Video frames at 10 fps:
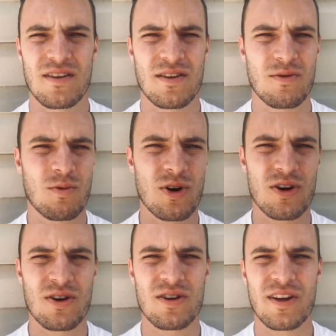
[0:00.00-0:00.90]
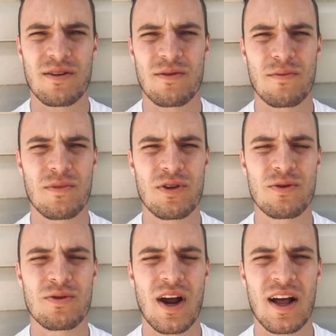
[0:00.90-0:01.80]
the world and
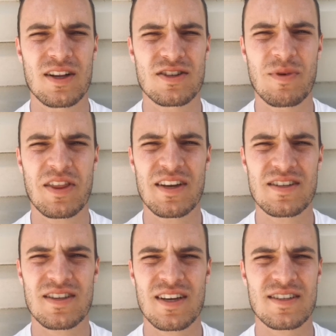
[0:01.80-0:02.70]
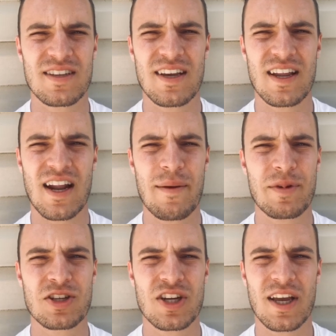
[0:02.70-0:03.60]
new knowledge, but these things they cannot
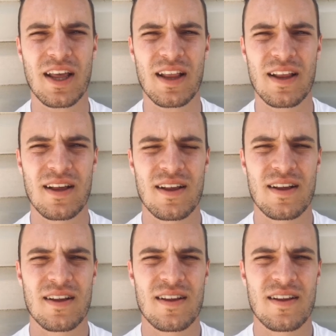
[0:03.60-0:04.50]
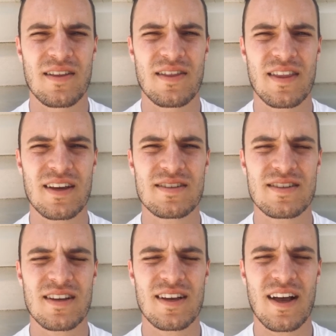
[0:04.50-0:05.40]
be shaken. Things
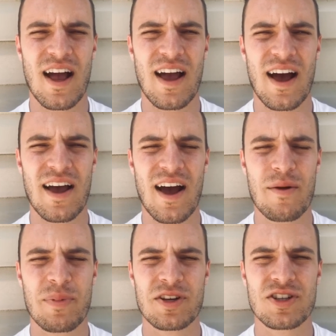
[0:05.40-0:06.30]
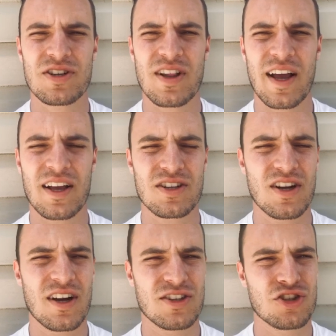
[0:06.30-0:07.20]
I, I, I picture like
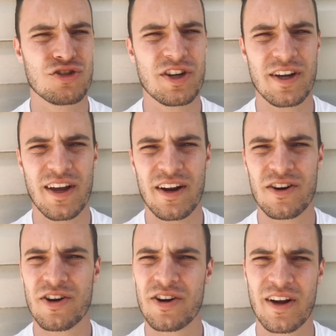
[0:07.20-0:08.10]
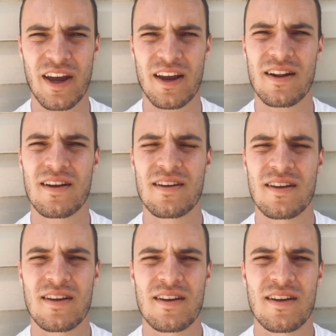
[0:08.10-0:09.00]
a, a tree in a hurricane
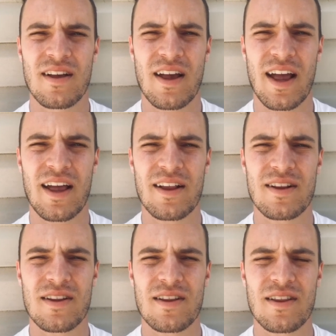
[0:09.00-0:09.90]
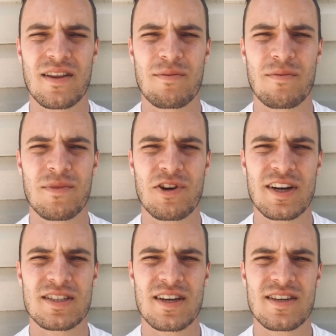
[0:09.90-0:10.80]
and
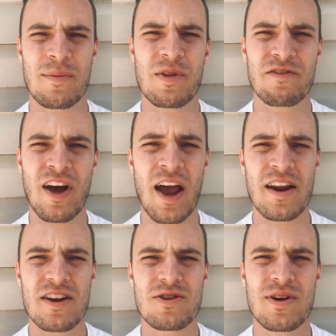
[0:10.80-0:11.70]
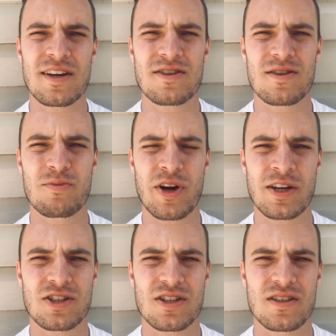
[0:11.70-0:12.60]
Christ says, I'm the vine and you guys are the
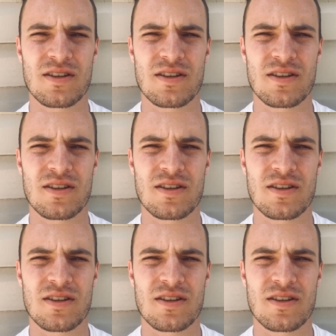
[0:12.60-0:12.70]
branches.